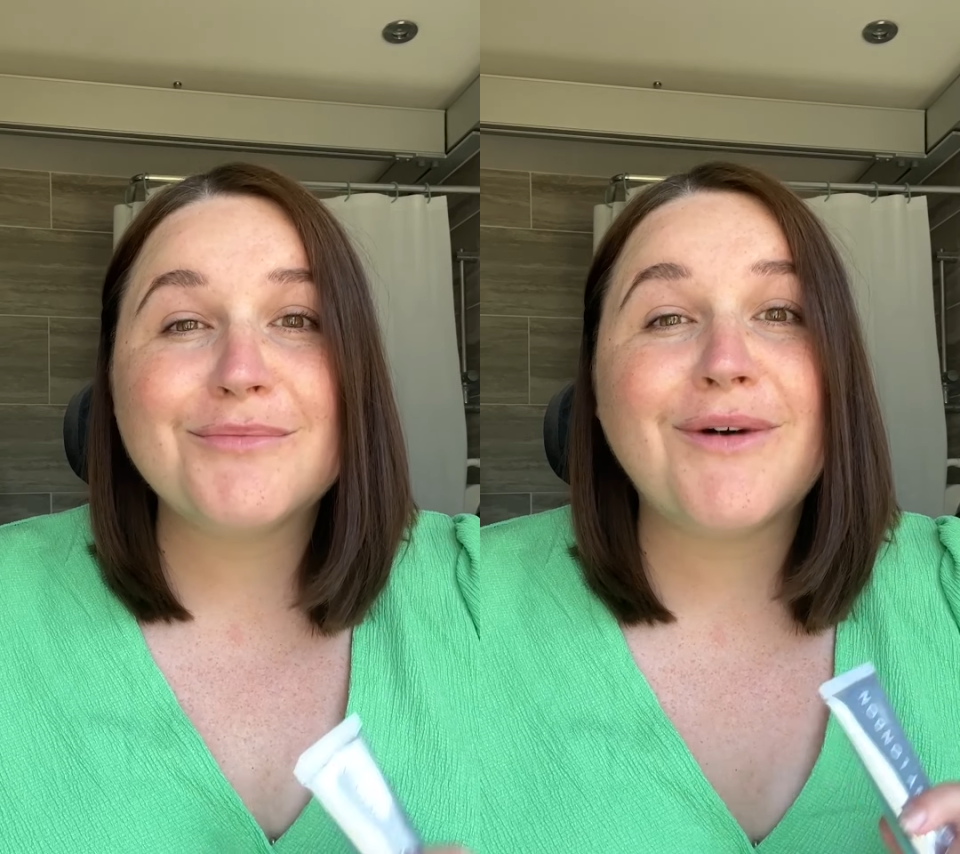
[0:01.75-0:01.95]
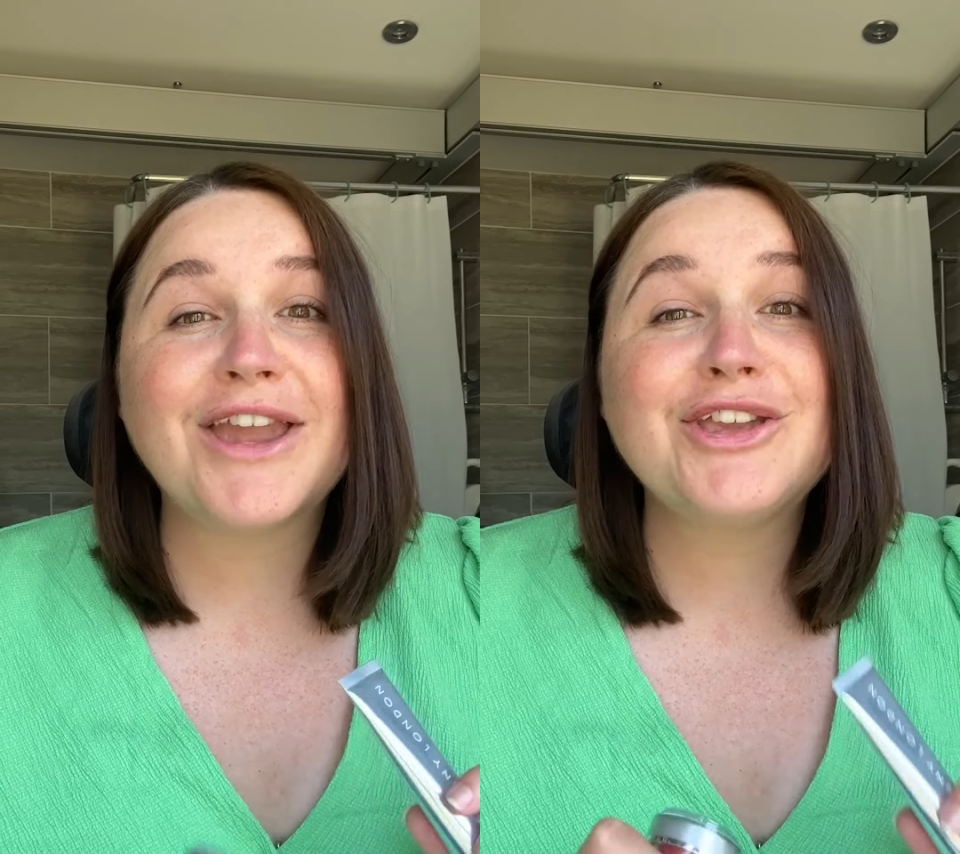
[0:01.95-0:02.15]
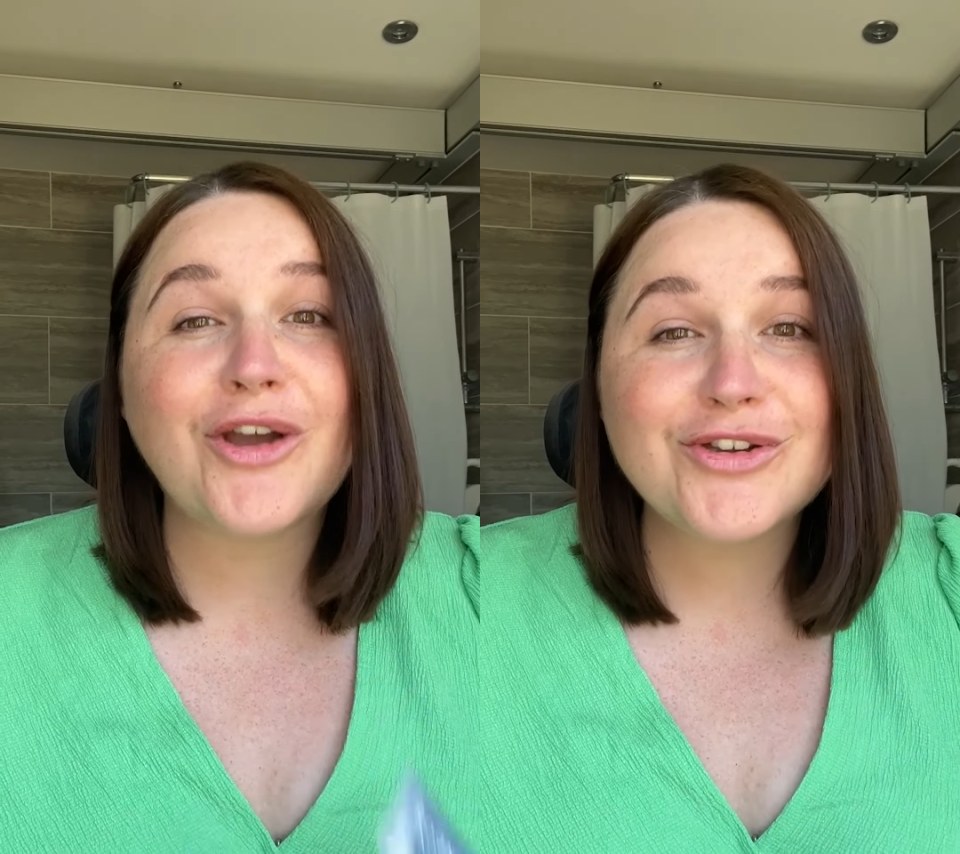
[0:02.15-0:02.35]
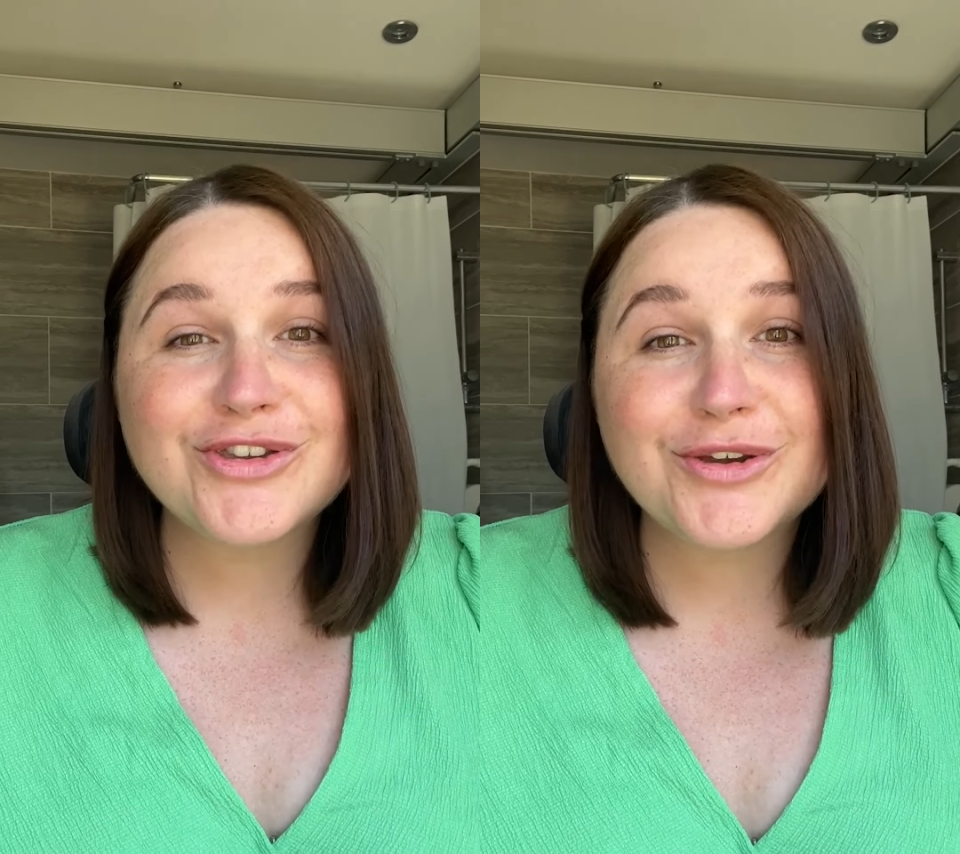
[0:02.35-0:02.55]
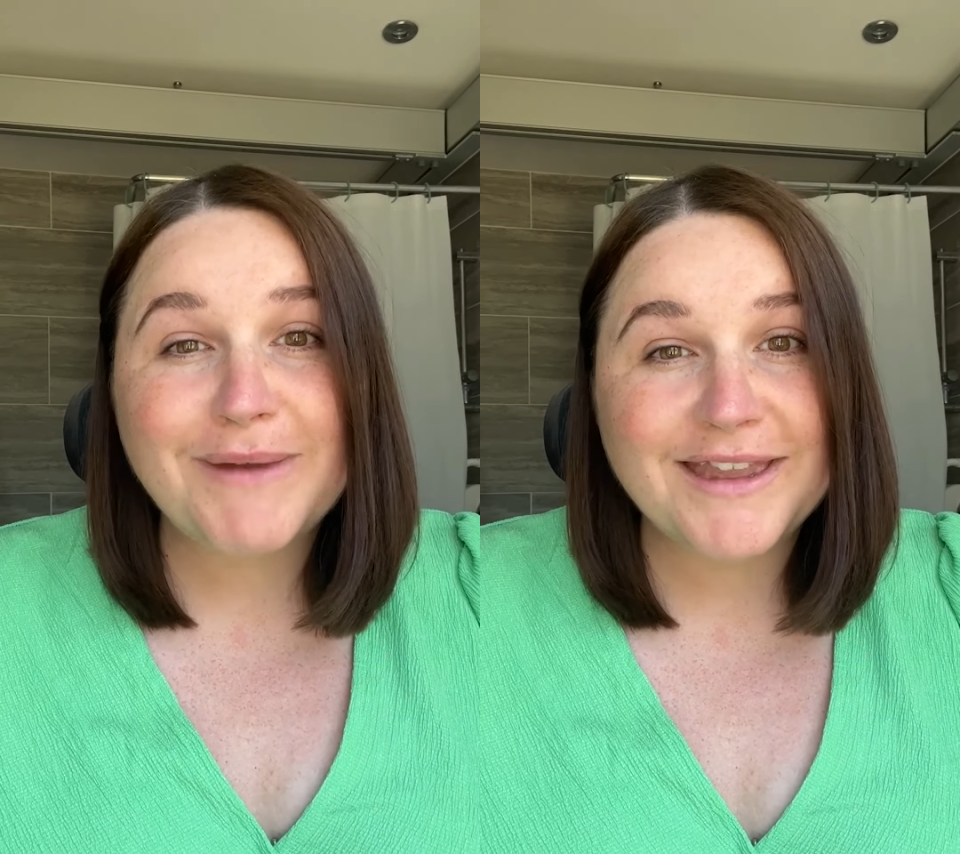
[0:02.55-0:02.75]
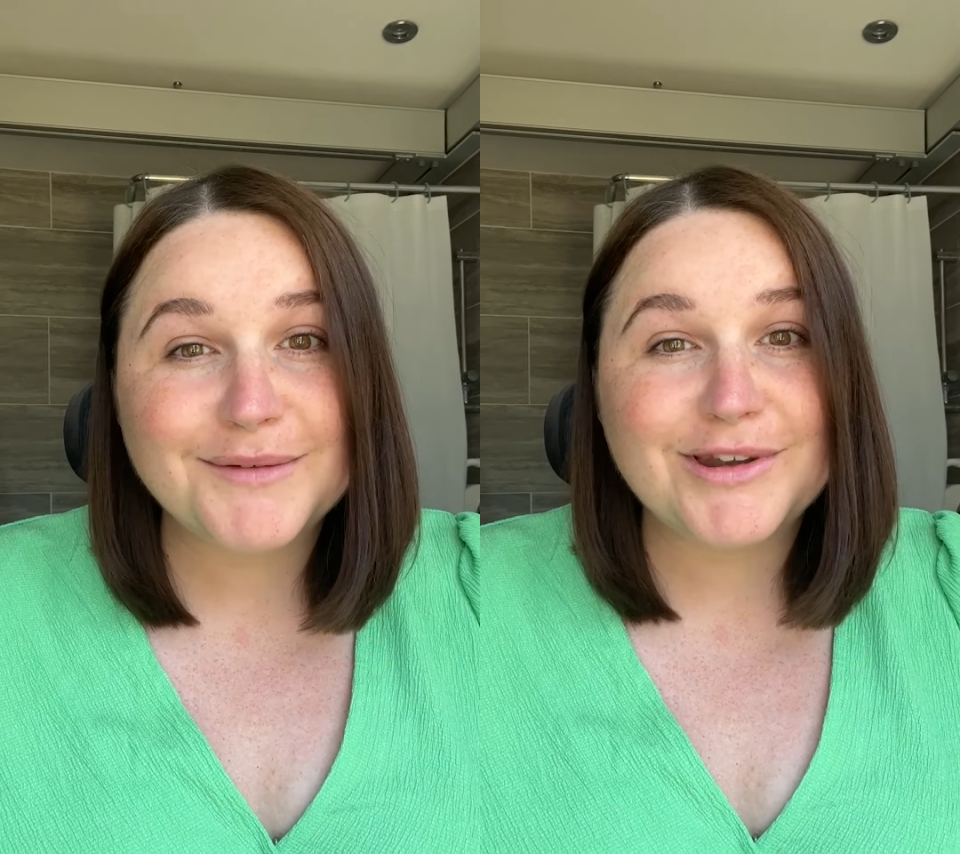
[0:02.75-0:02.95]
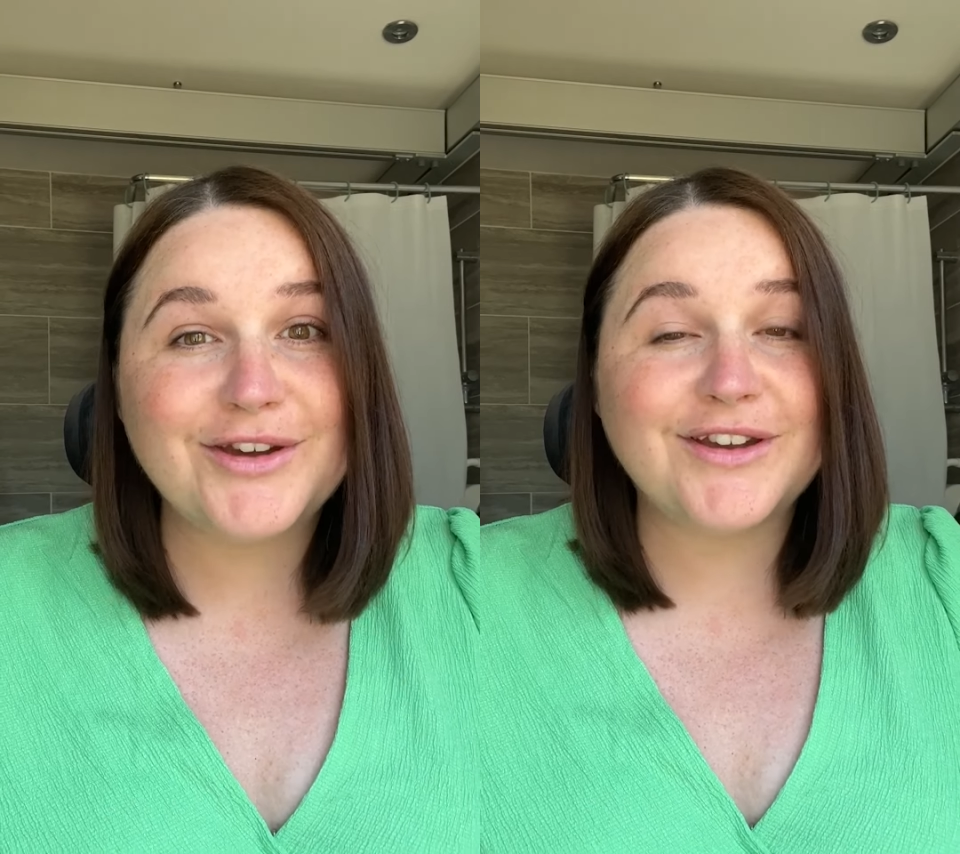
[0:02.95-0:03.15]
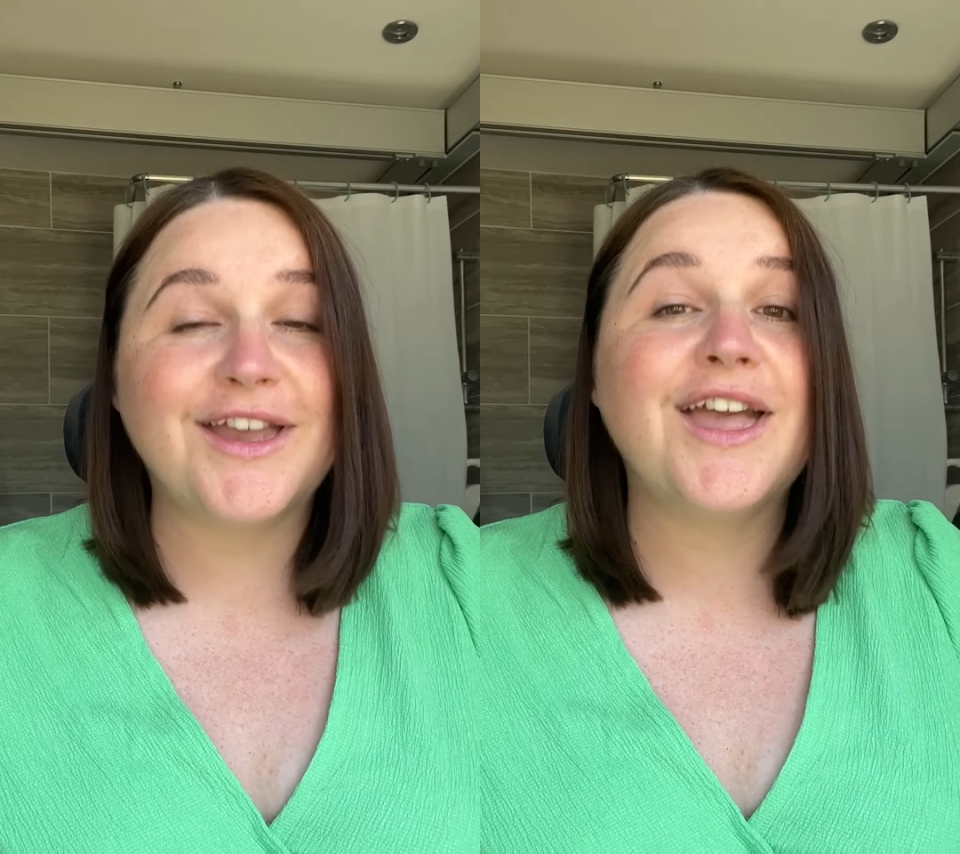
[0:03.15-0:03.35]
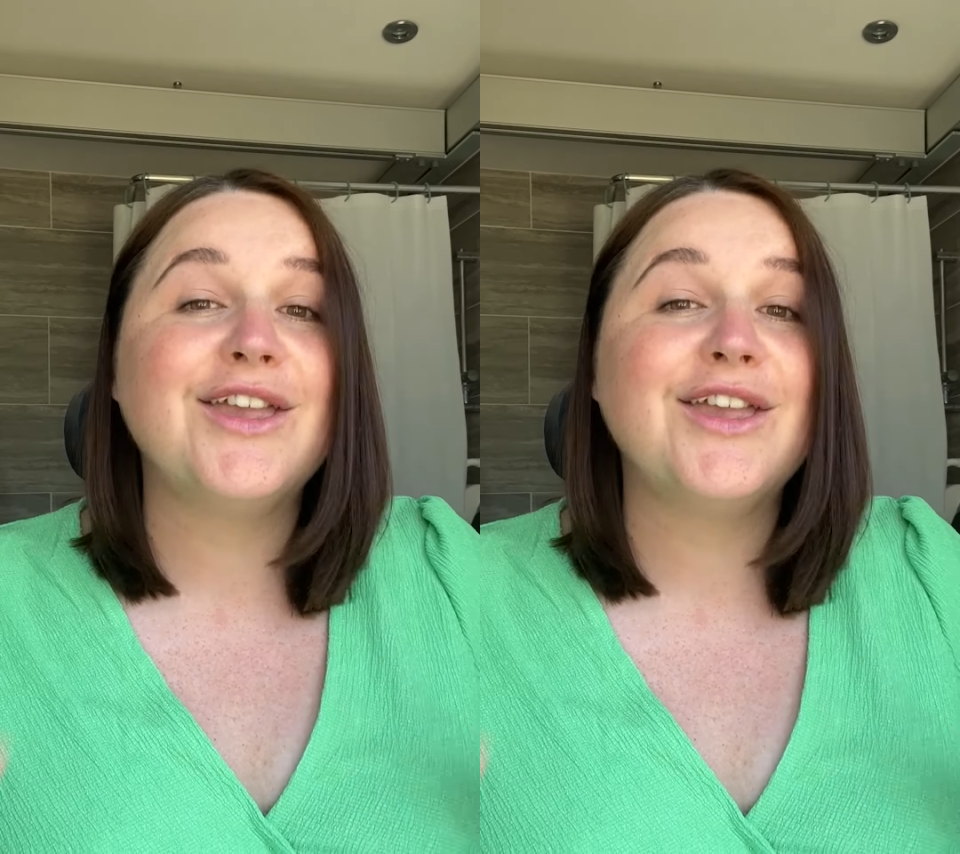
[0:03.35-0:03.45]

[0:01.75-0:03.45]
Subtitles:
my go-to makeup look